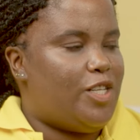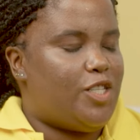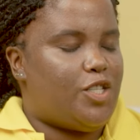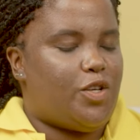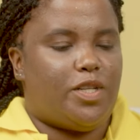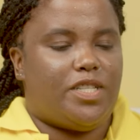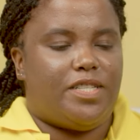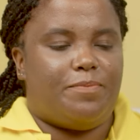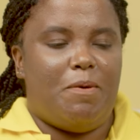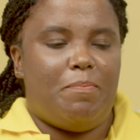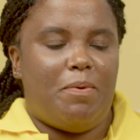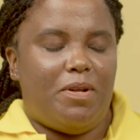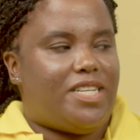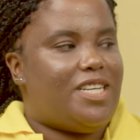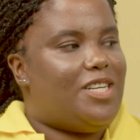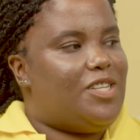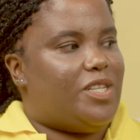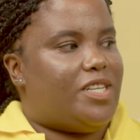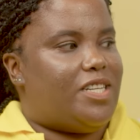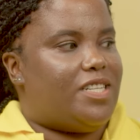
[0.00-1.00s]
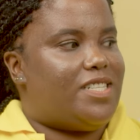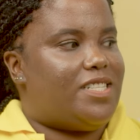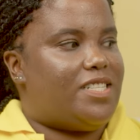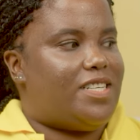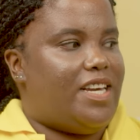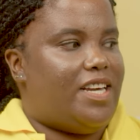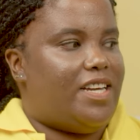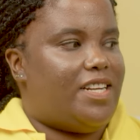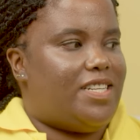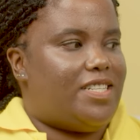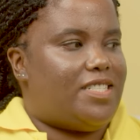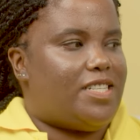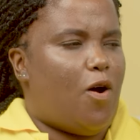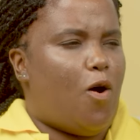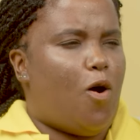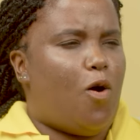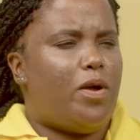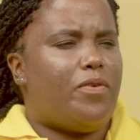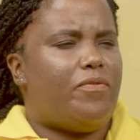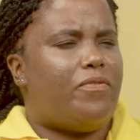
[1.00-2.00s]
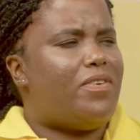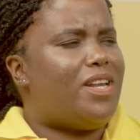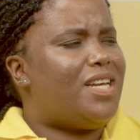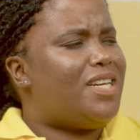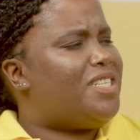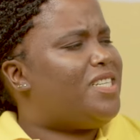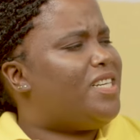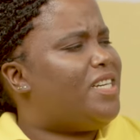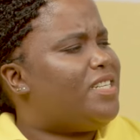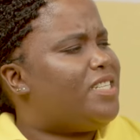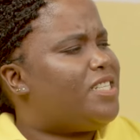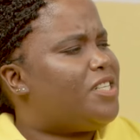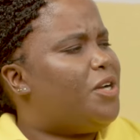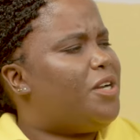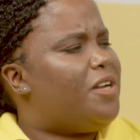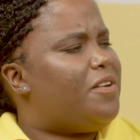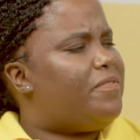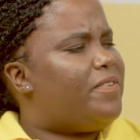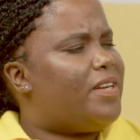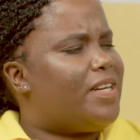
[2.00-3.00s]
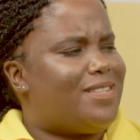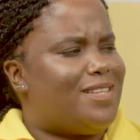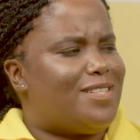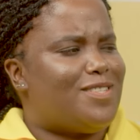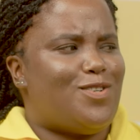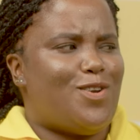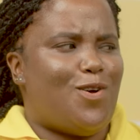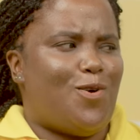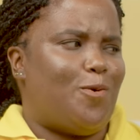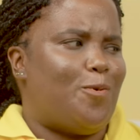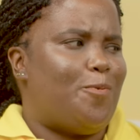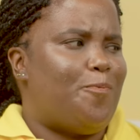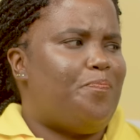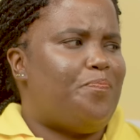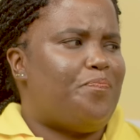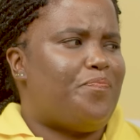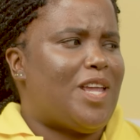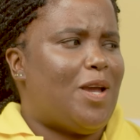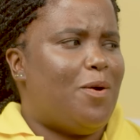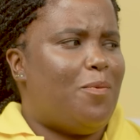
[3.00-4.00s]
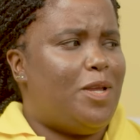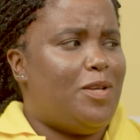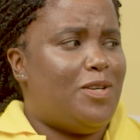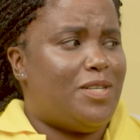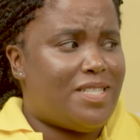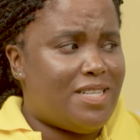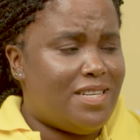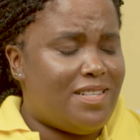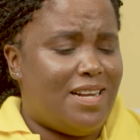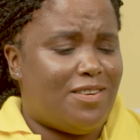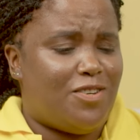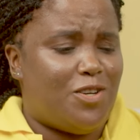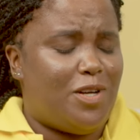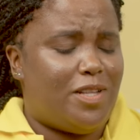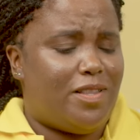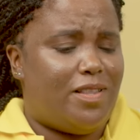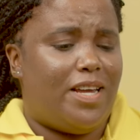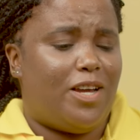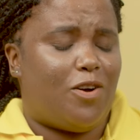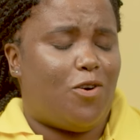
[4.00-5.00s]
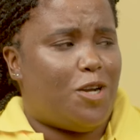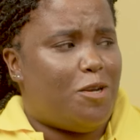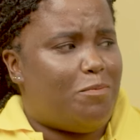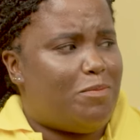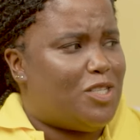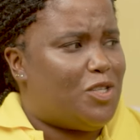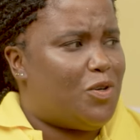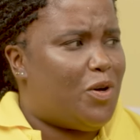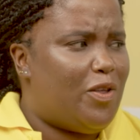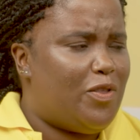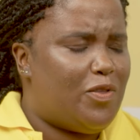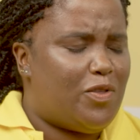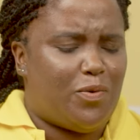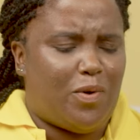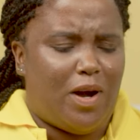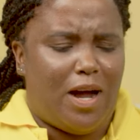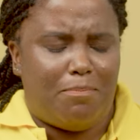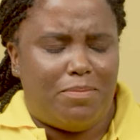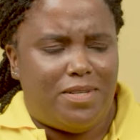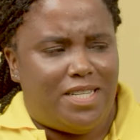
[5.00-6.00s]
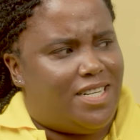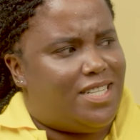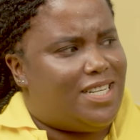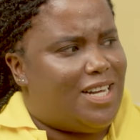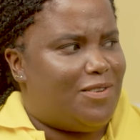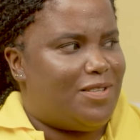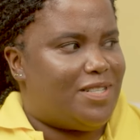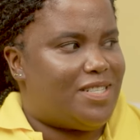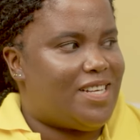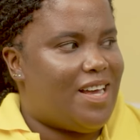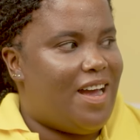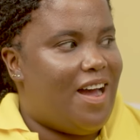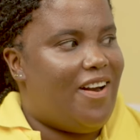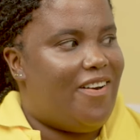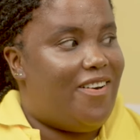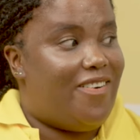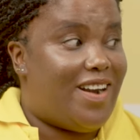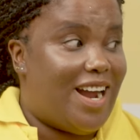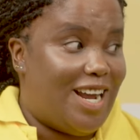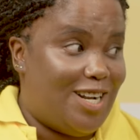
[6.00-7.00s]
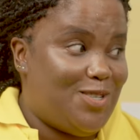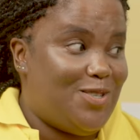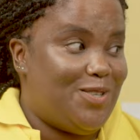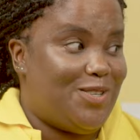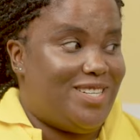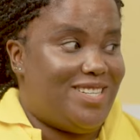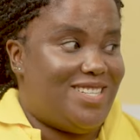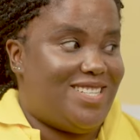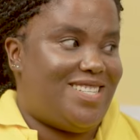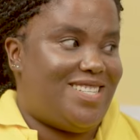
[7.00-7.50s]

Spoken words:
So people tend to get scared and say, oh, inflation, it's mm-hmm. going to affect this. No. When you see that the economy is going through ups and downs, run to real